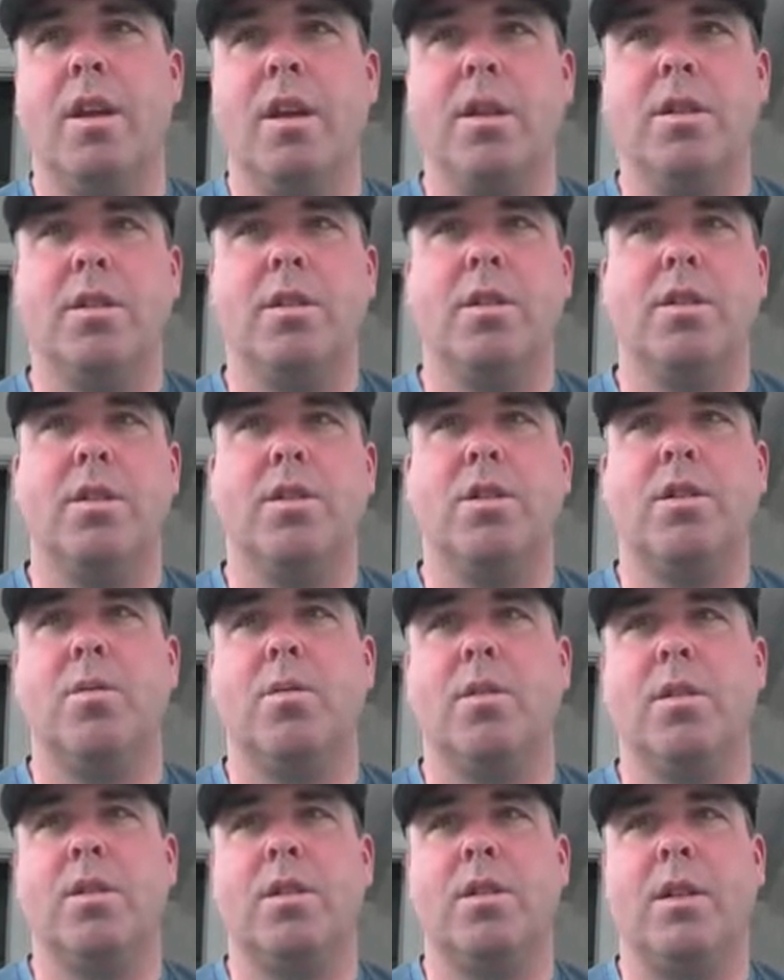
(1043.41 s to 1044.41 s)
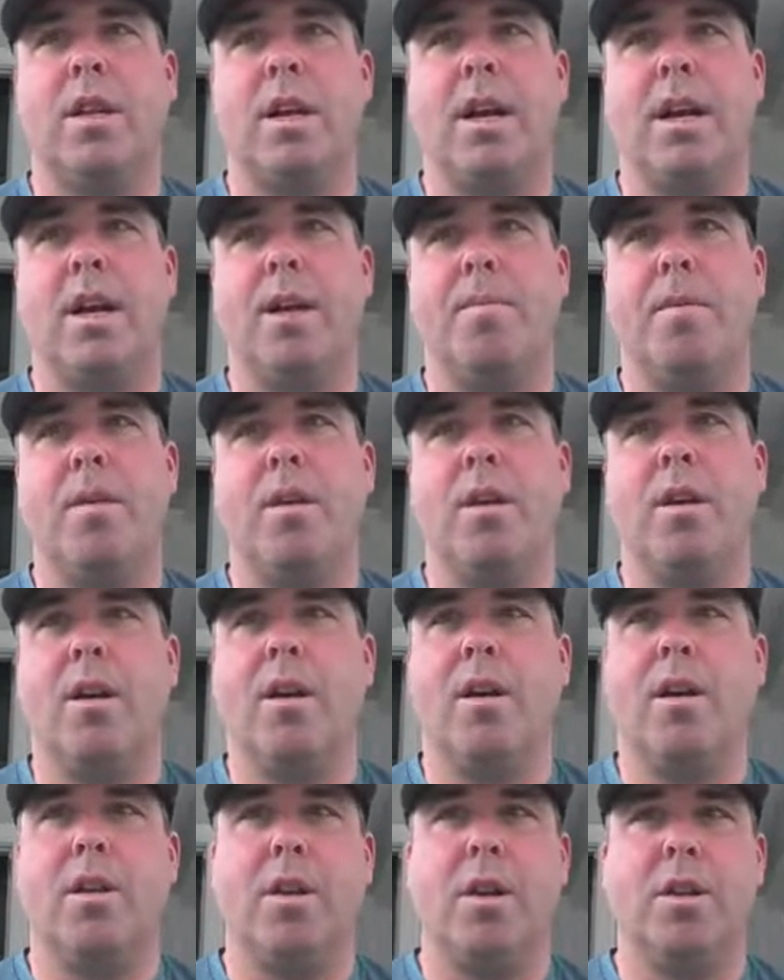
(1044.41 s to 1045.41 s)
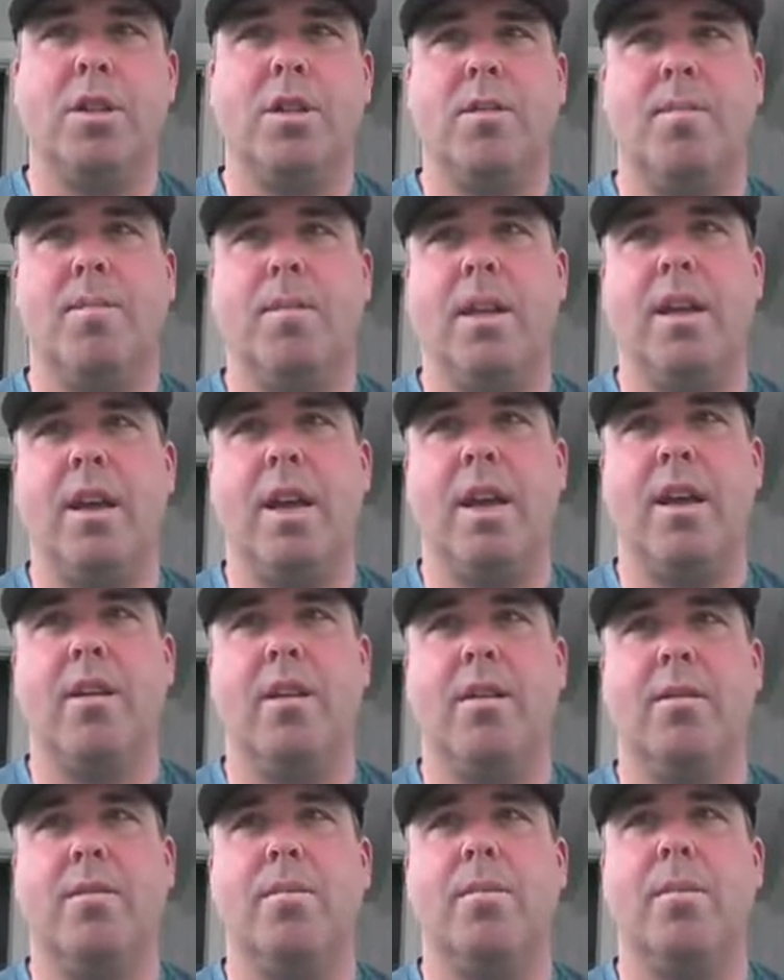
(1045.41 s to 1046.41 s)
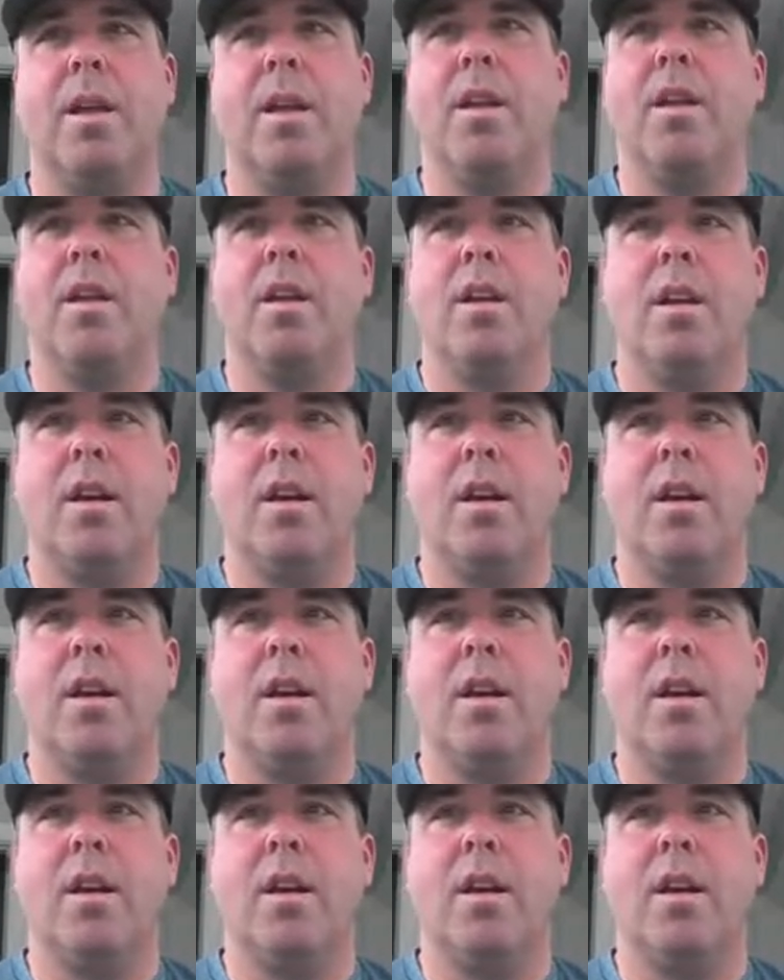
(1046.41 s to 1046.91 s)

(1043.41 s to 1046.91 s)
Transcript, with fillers: Mm-hmm. He's their shortstop. Uh, Carson McCaleb,